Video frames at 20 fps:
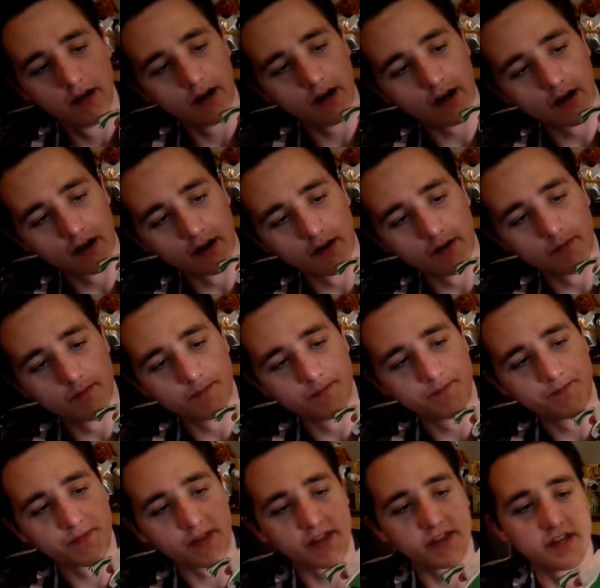And
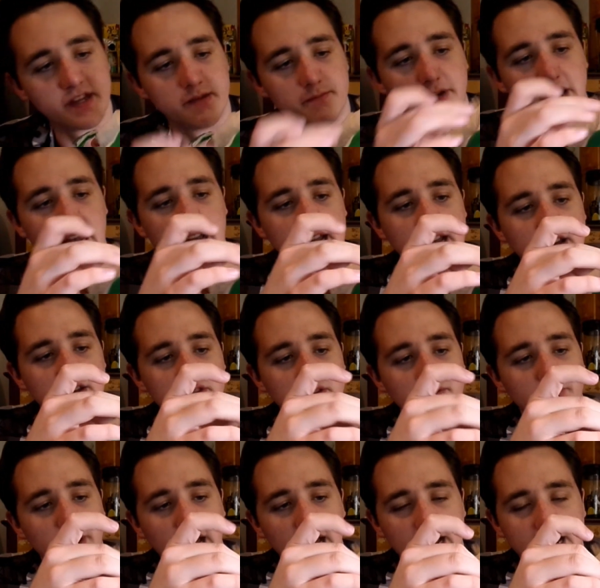then on the
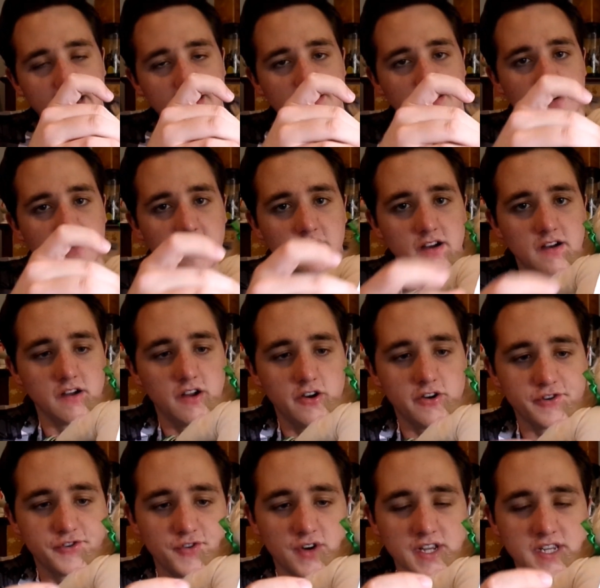back,
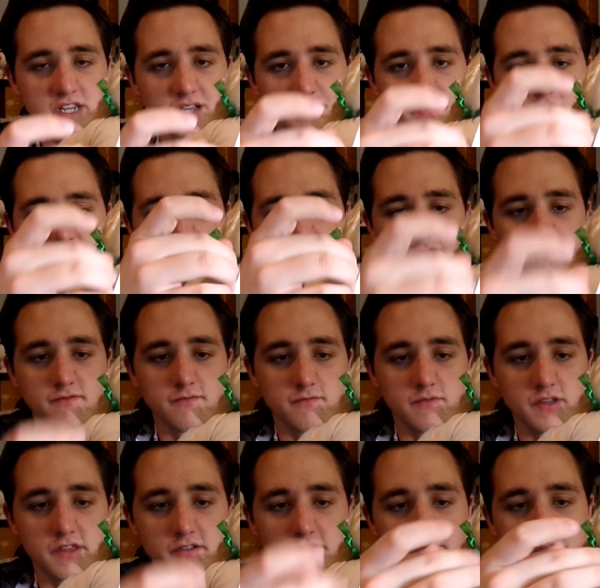her dress comes off
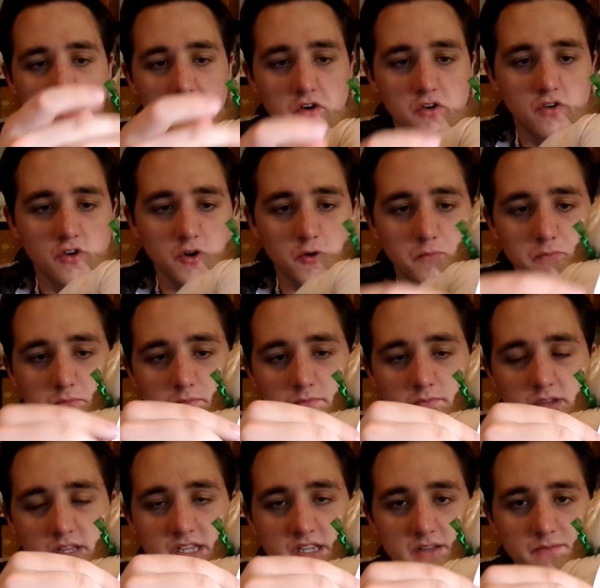with a Velcro
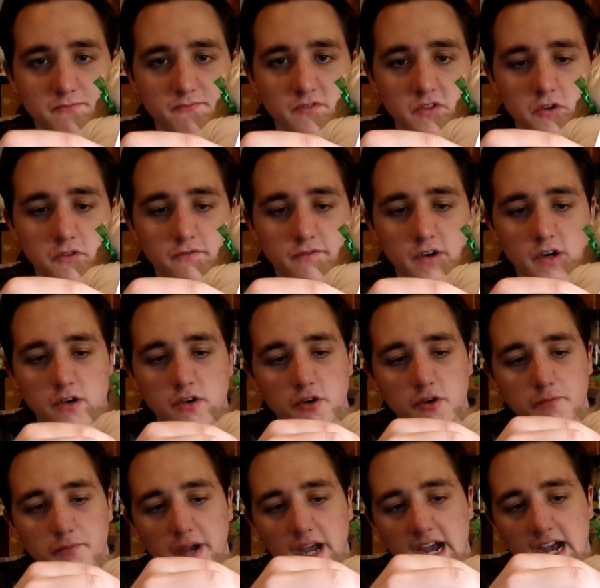is a little
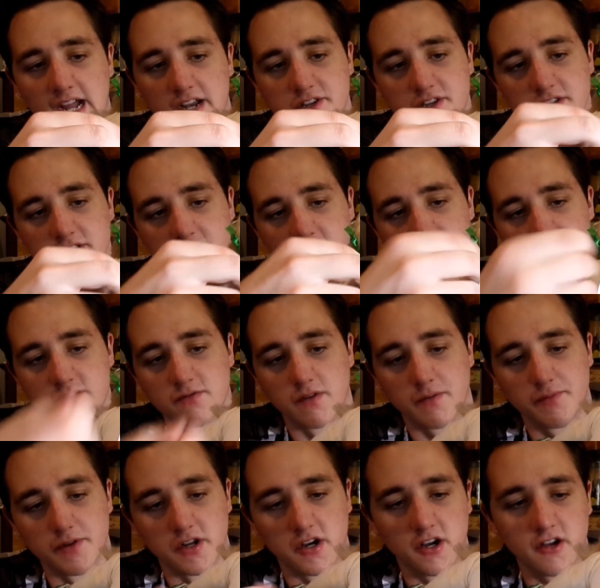Velcro patch, and you just
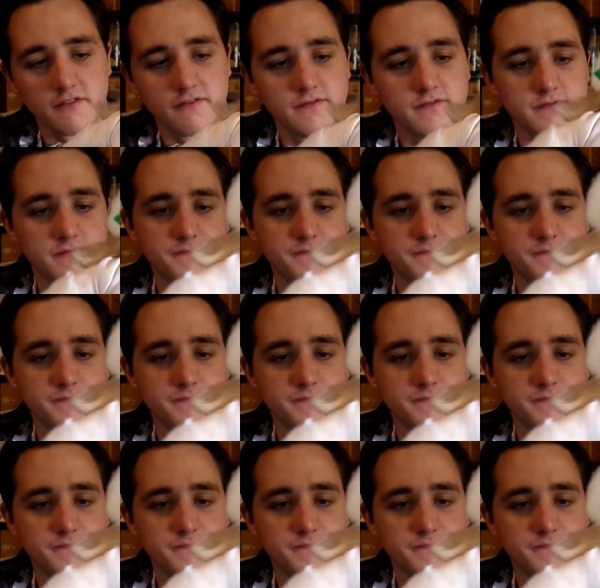rip it off.